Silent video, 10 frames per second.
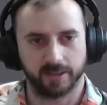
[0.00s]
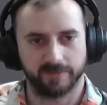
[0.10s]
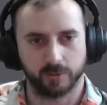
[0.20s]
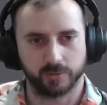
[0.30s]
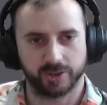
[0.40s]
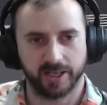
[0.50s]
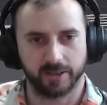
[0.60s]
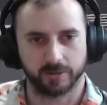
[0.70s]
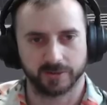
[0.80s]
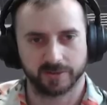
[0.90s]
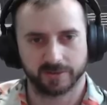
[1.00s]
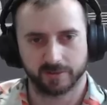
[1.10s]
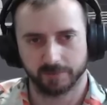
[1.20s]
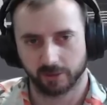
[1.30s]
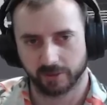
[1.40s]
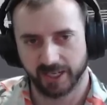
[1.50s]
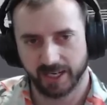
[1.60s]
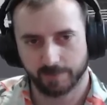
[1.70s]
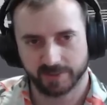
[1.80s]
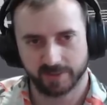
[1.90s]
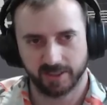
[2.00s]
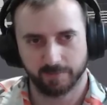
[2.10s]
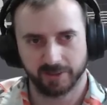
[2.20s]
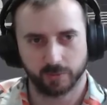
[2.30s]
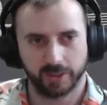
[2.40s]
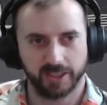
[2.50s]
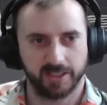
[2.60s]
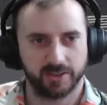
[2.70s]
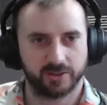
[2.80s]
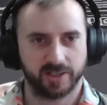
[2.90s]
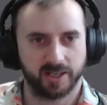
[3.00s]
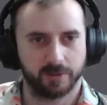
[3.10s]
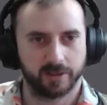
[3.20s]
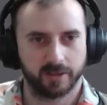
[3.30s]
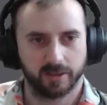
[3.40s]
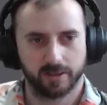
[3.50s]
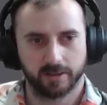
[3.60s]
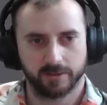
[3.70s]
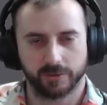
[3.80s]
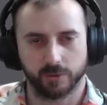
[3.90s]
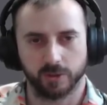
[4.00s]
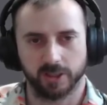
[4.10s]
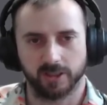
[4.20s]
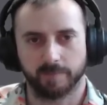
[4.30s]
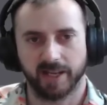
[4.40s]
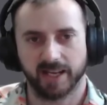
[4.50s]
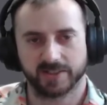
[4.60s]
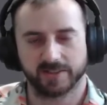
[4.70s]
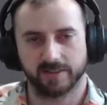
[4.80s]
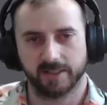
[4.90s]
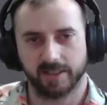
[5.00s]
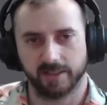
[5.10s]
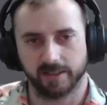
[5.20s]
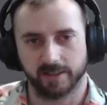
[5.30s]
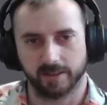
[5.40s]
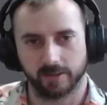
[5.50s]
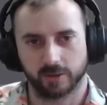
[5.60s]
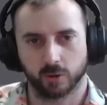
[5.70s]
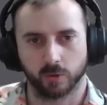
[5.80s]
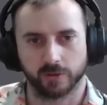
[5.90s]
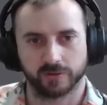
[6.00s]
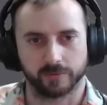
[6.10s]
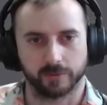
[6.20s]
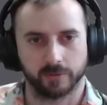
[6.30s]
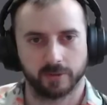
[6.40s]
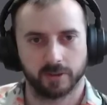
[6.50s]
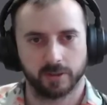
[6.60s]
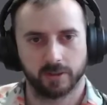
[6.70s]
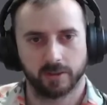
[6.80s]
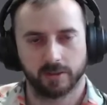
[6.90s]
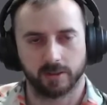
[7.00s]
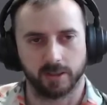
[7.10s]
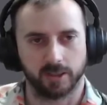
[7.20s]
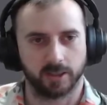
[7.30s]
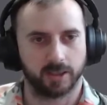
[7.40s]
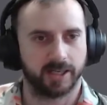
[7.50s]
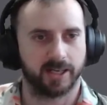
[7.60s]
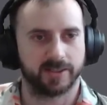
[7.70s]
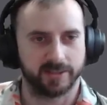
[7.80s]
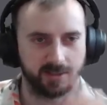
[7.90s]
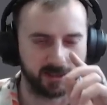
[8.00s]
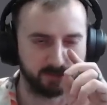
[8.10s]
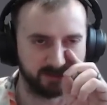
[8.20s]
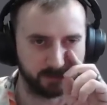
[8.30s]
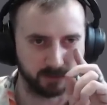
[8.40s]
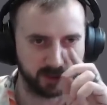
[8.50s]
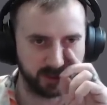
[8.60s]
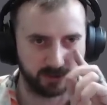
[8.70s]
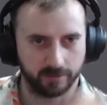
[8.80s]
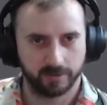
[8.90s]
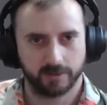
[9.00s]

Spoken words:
few channels, some little gaps in between each chamber to pass the cords through. Glad I seen that beforehand.